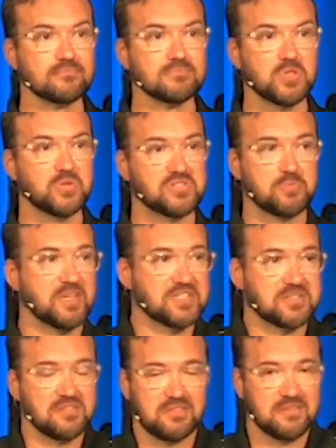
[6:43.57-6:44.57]
Which
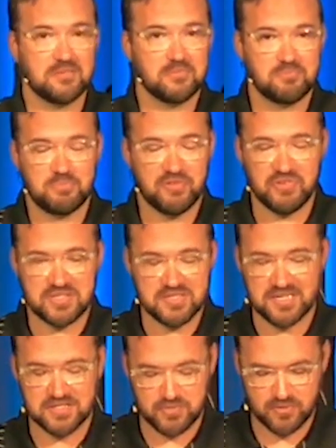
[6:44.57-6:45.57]
makes perfect
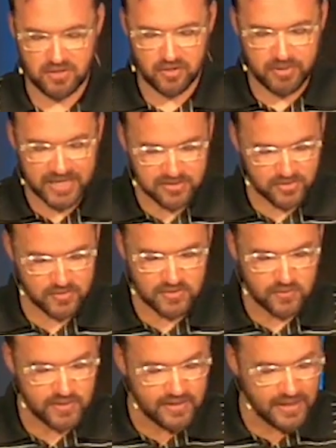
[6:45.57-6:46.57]
sense. Our pastor is
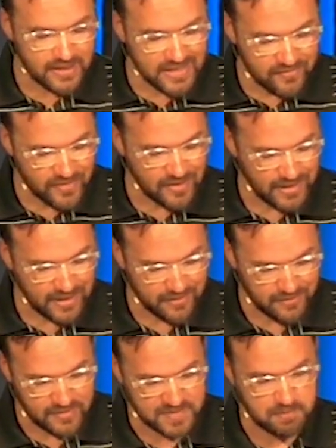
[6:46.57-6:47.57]
doing that even
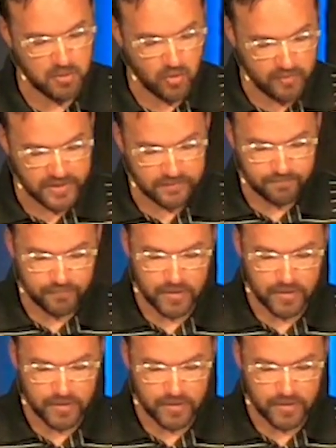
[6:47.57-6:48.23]
at this moment.